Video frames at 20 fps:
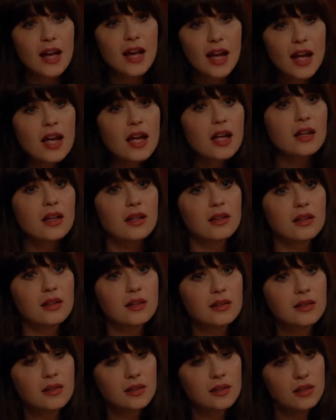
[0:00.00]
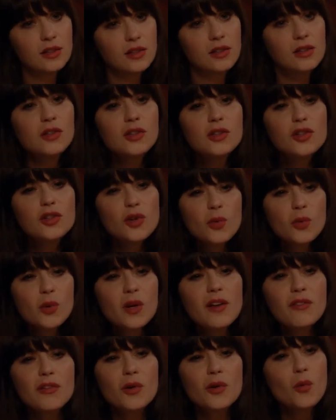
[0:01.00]
Day. You can do
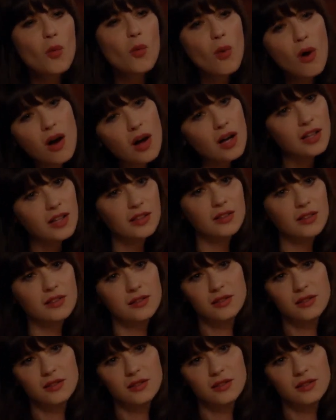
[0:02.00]
whatever you want.